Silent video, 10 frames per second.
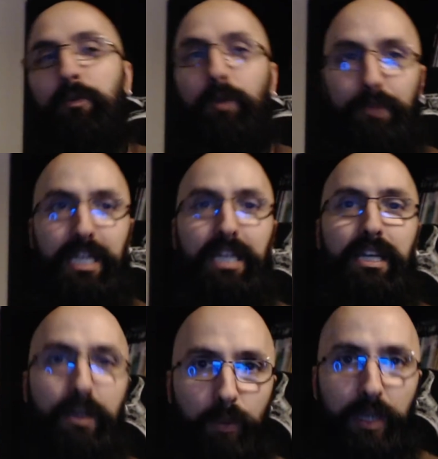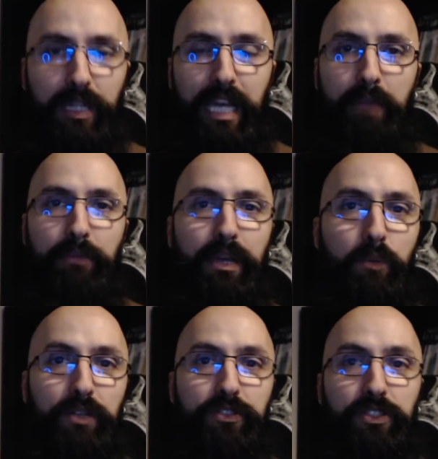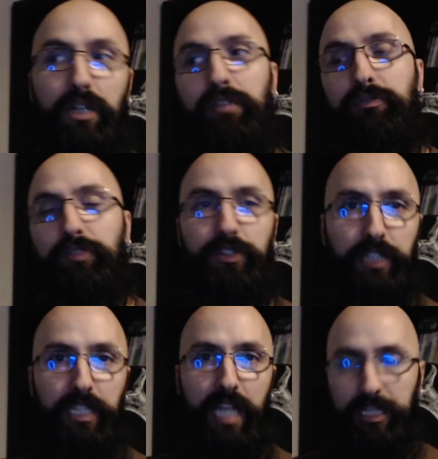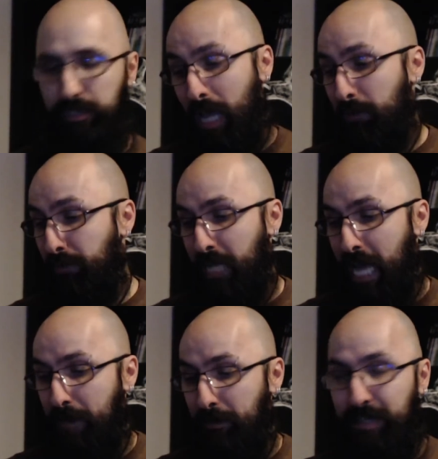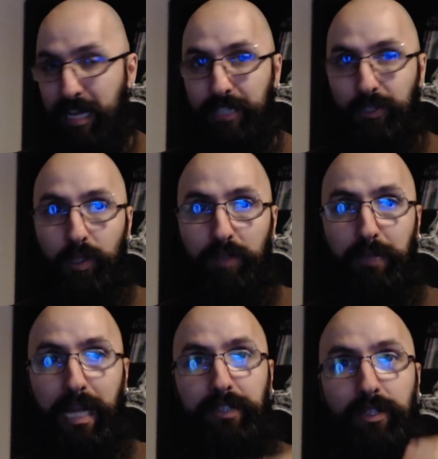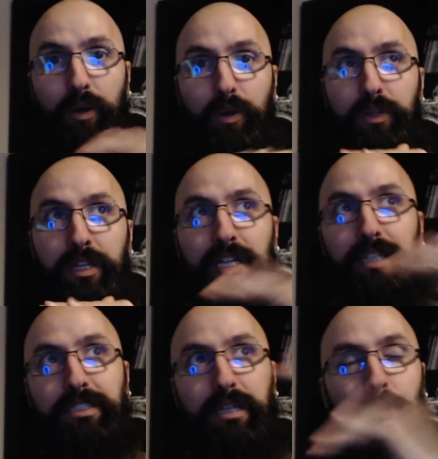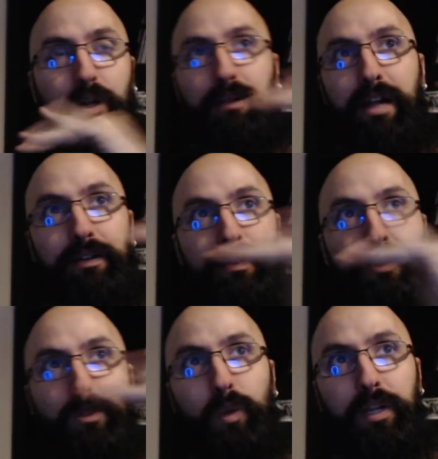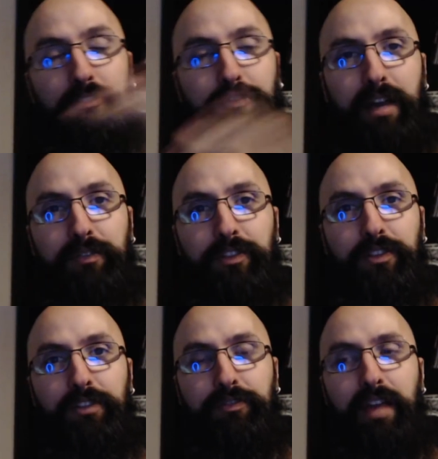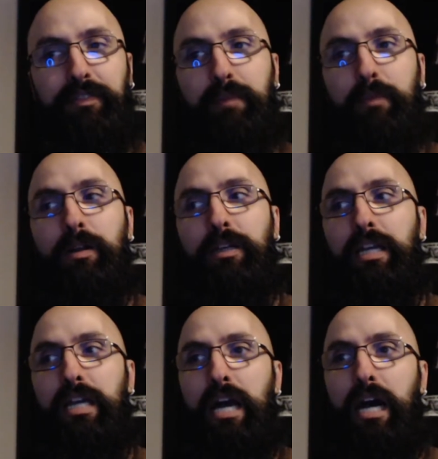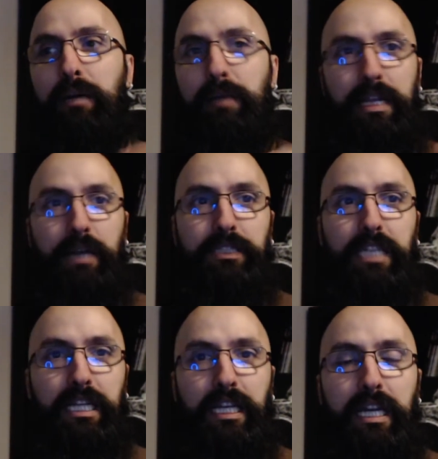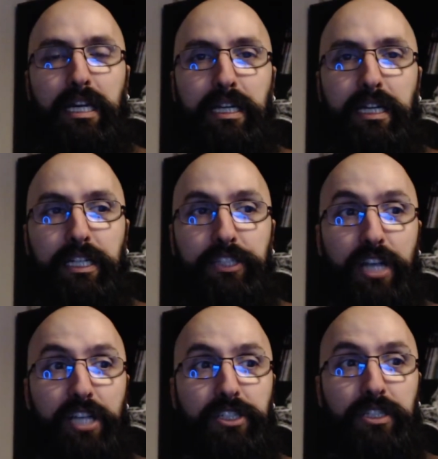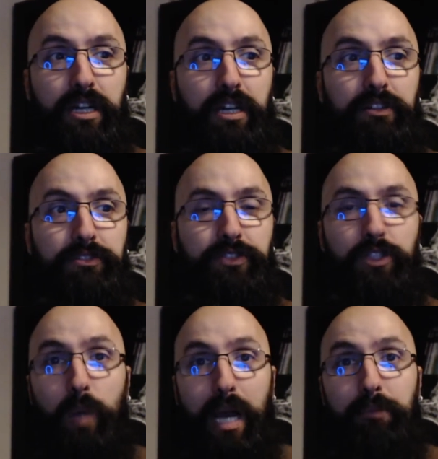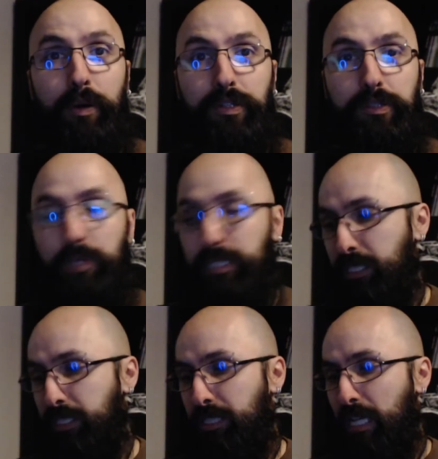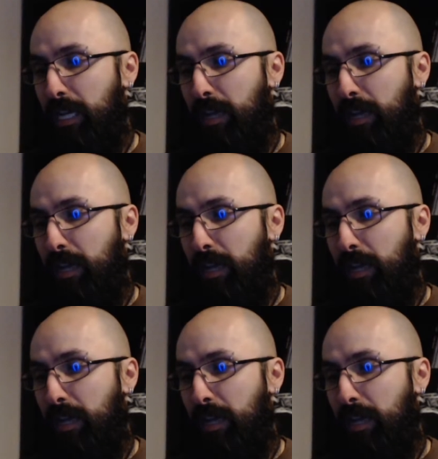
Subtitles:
would be when the campaign would have started for 30 days. So yeah, I'm pretty happy that it sort of plateaued somewhere around the 25 to 35 day mark, and now it's getting an injection of new eyeballs, which is